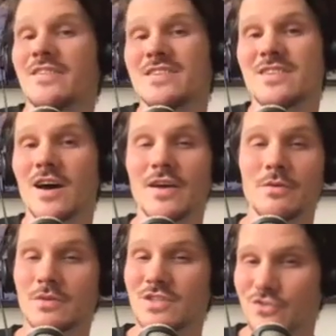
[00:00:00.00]
in the sky
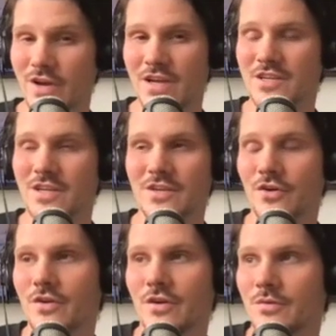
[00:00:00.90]
that was strange. I
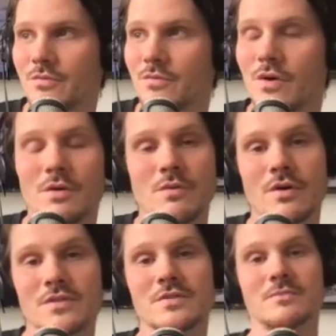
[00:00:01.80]
don't know what it
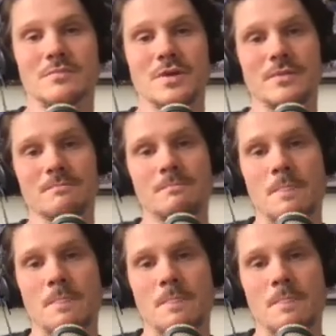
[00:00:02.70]
was, but